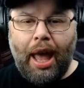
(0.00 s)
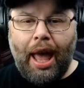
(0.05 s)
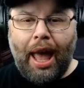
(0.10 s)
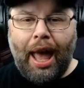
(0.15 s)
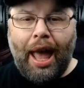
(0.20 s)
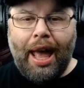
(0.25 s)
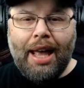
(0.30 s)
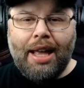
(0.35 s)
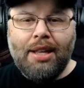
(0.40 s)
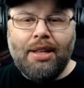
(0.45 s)

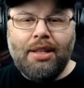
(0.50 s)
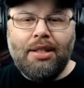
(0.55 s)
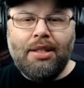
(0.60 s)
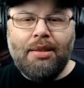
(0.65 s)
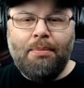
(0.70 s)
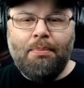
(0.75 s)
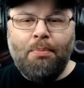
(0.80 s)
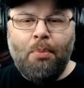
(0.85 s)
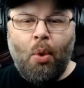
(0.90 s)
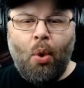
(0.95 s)
as
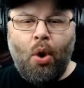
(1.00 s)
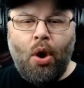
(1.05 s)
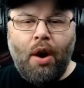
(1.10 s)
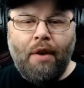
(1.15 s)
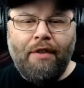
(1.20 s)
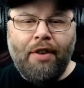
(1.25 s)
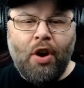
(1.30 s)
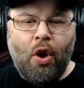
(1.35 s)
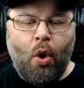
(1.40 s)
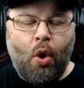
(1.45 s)
more
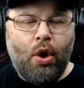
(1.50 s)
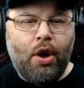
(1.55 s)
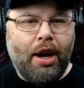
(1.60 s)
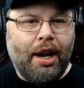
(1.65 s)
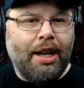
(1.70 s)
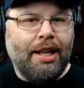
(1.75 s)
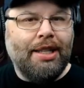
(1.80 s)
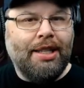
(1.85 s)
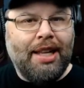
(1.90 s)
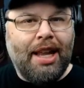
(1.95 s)
of an
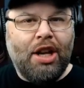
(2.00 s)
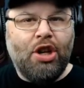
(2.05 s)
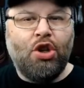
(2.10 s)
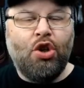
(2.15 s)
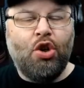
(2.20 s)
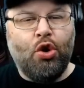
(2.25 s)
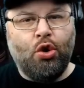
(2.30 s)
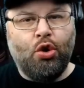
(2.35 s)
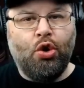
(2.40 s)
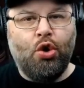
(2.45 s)

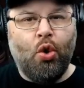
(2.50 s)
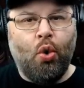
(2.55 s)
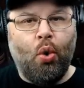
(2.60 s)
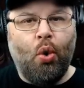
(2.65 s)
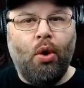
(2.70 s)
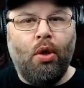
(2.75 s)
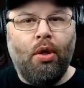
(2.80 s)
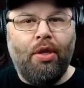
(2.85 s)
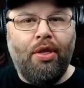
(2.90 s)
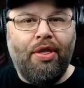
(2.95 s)
organizational tool